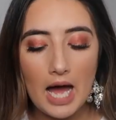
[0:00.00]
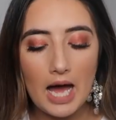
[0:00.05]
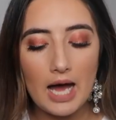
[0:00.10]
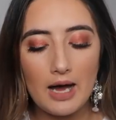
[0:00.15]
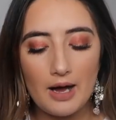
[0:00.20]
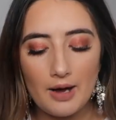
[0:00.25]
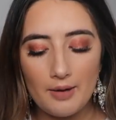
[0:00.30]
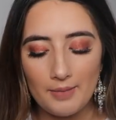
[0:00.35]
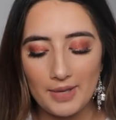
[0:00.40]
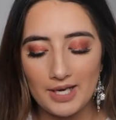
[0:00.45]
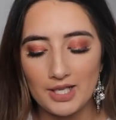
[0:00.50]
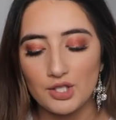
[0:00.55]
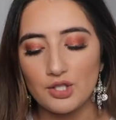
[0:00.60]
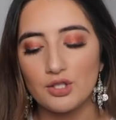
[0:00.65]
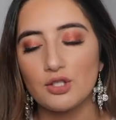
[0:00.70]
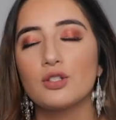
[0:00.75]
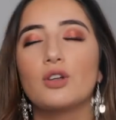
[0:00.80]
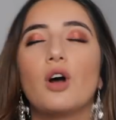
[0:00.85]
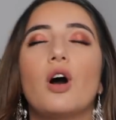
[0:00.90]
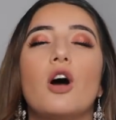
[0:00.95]
And it's
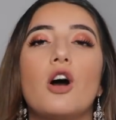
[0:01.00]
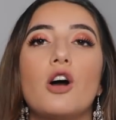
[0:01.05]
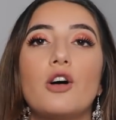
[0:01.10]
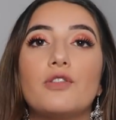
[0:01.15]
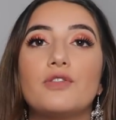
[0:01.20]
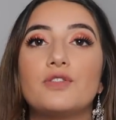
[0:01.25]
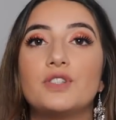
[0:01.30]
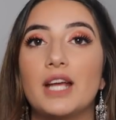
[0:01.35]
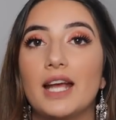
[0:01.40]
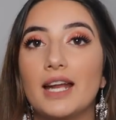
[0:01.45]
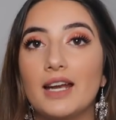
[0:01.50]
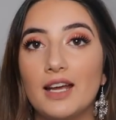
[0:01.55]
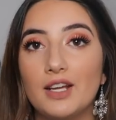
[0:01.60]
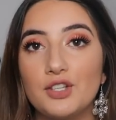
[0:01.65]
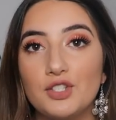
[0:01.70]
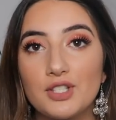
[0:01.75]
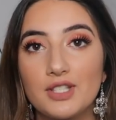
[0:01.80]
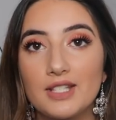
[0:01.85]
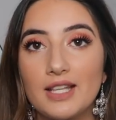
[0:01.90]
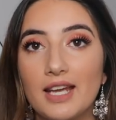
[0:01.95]
soft, and
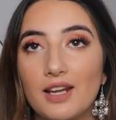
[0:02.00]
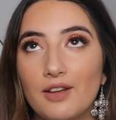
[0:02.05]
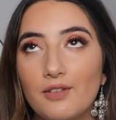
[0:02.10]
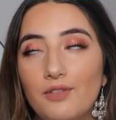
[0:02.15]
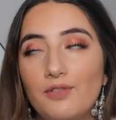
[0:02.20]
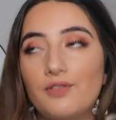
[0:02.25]
I just like